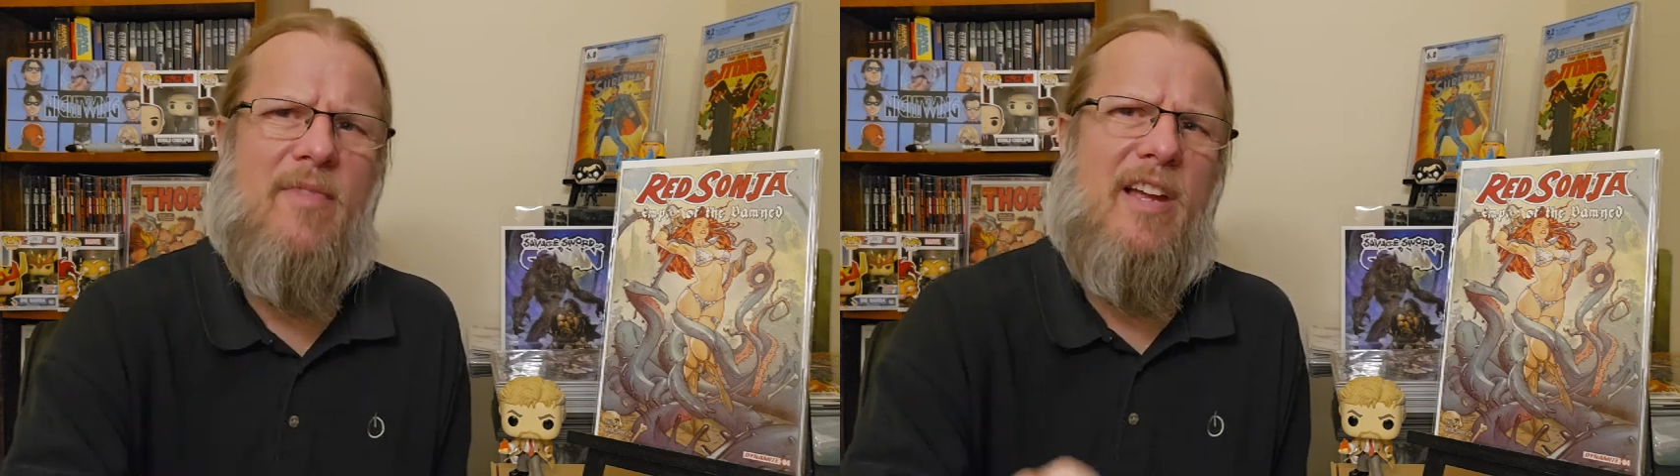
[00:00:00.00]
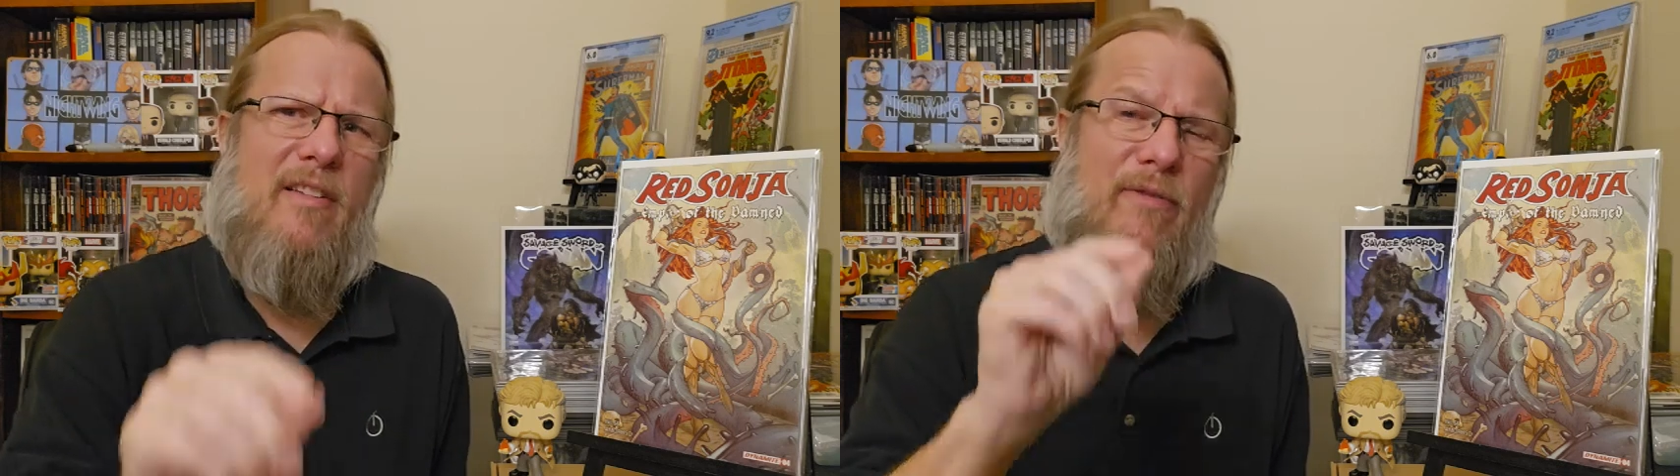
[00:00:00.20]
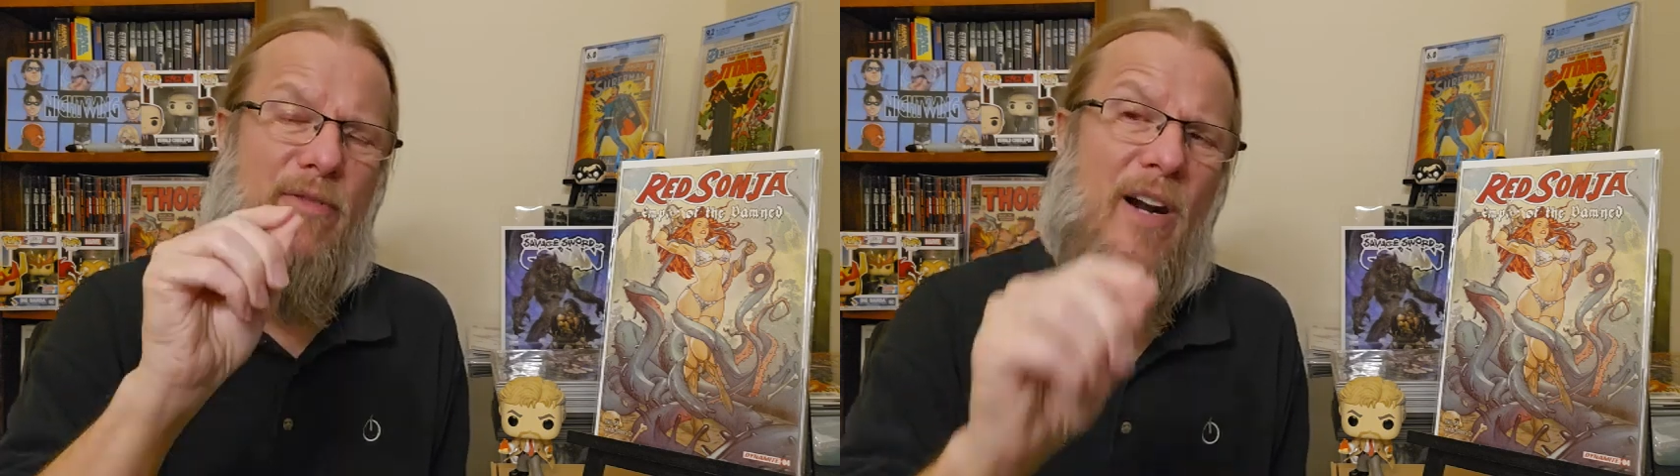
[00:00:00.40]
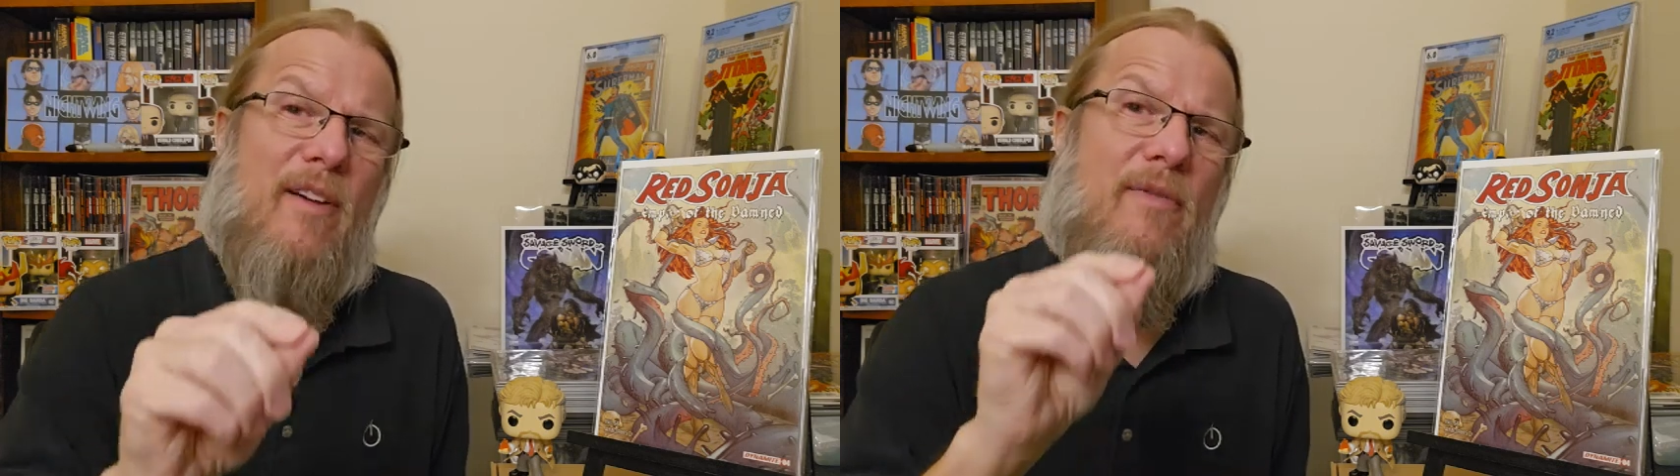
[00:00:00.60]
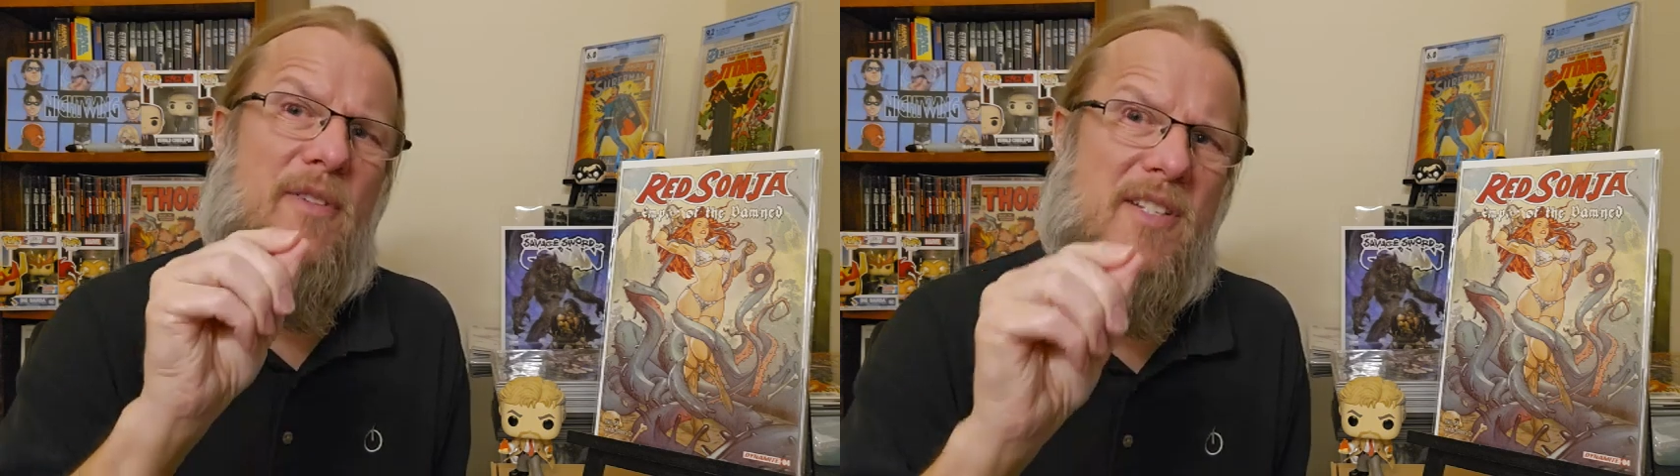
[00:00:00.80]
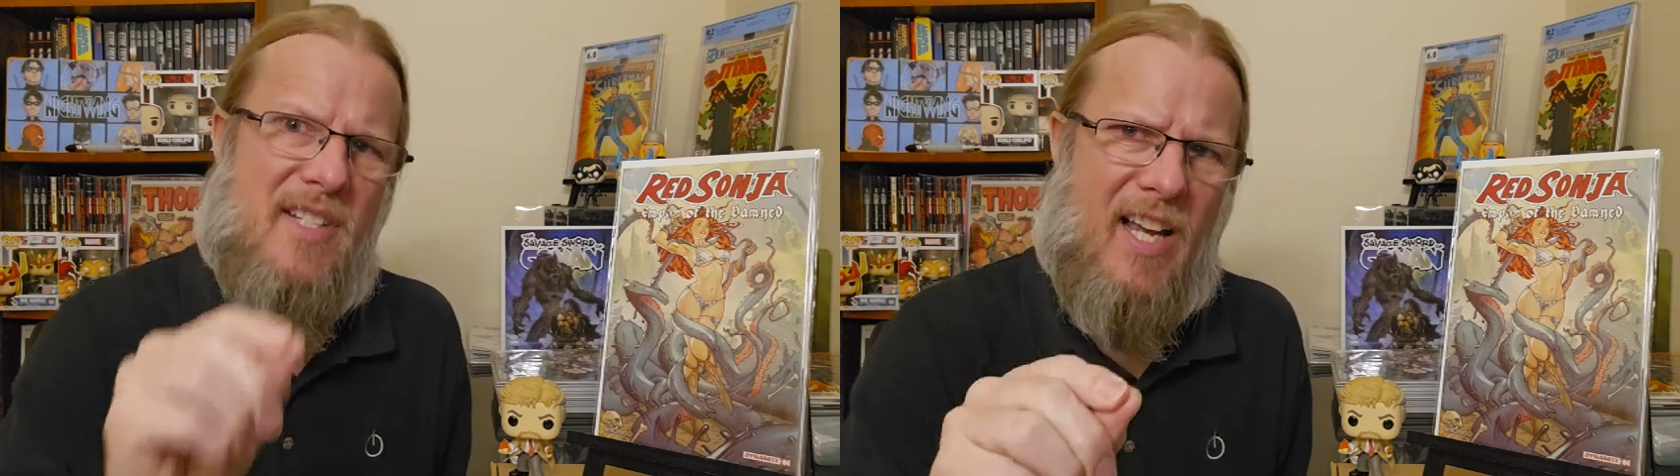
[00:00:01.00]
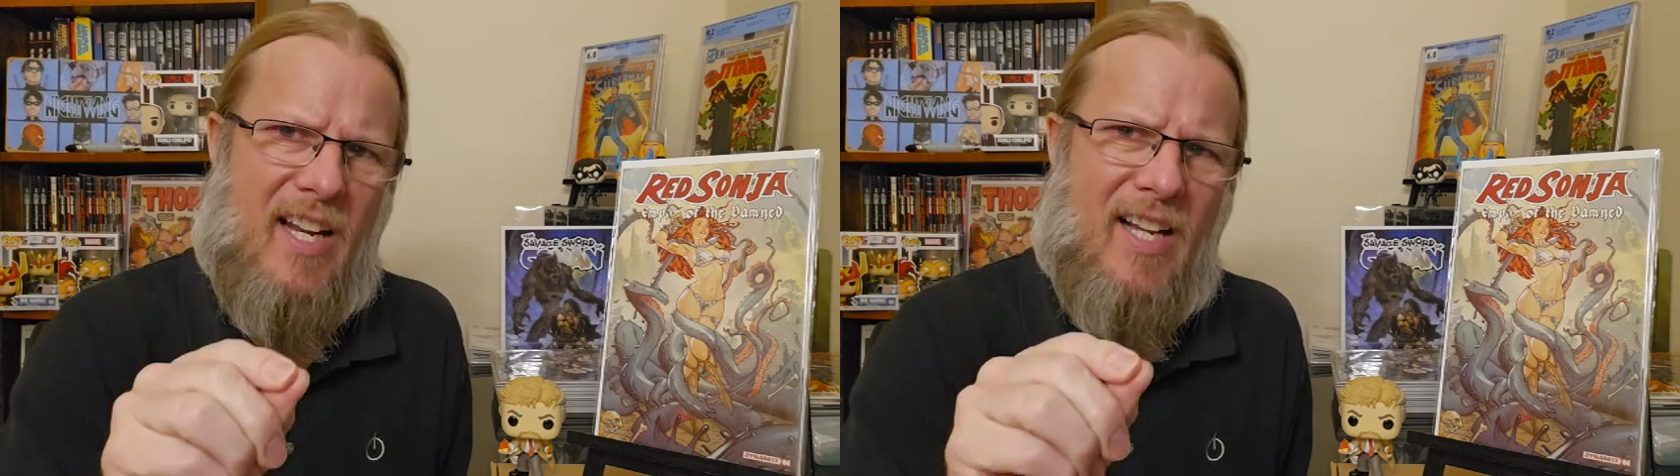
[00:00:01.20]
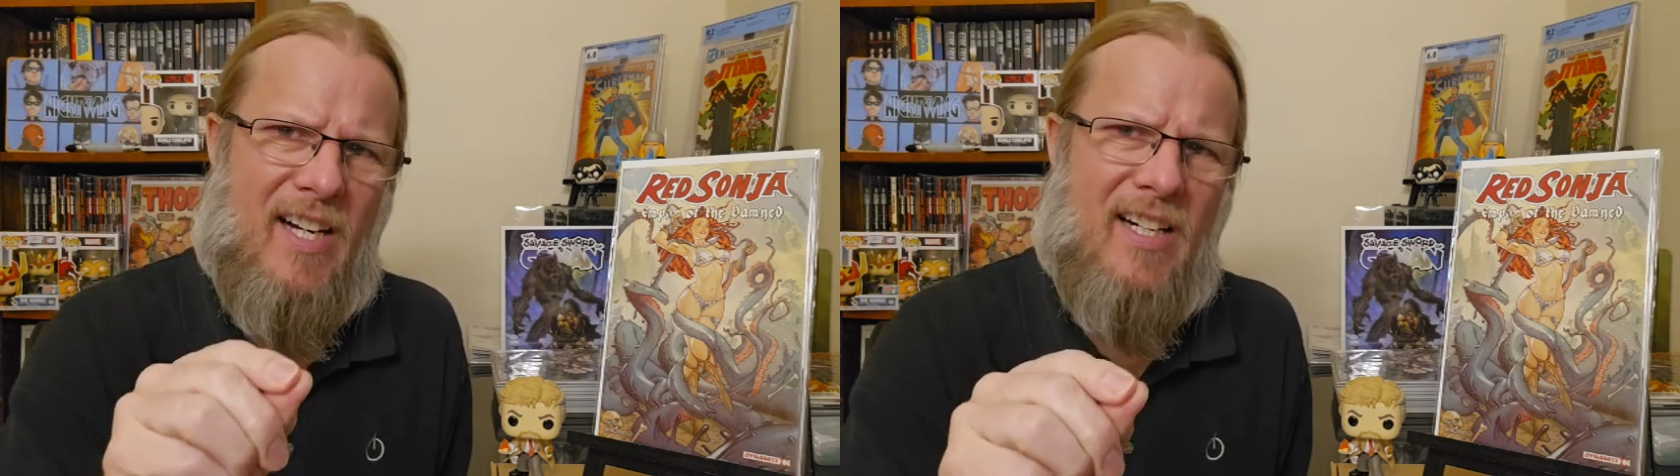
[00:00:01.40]
If Frank
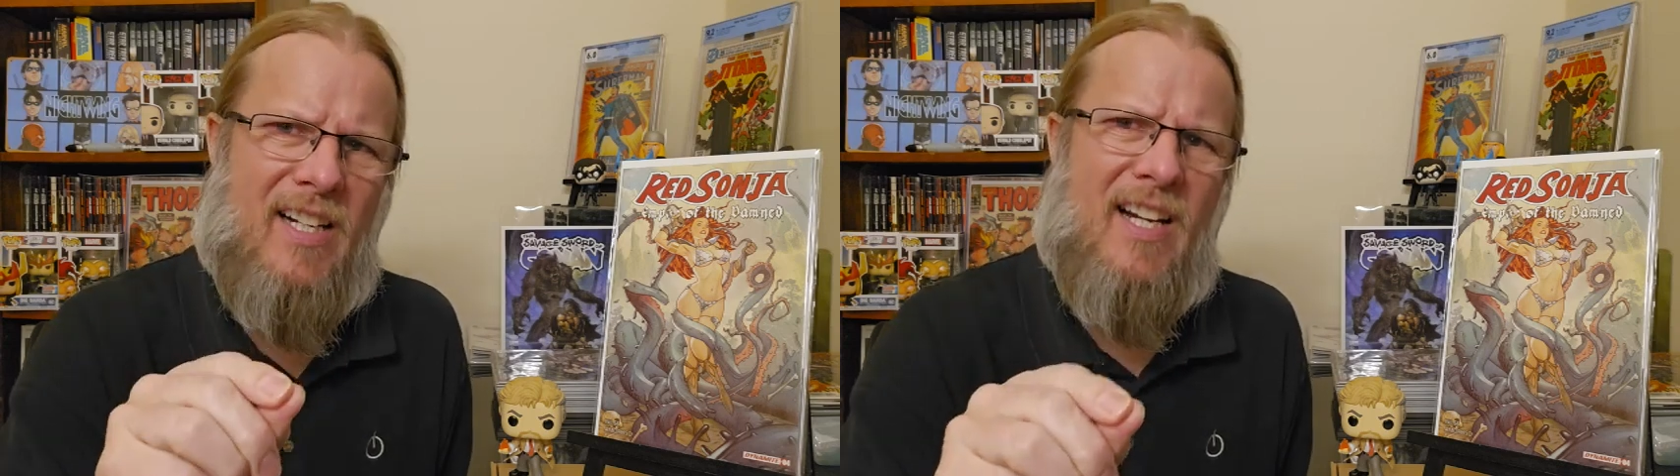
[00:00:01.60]
Frazetta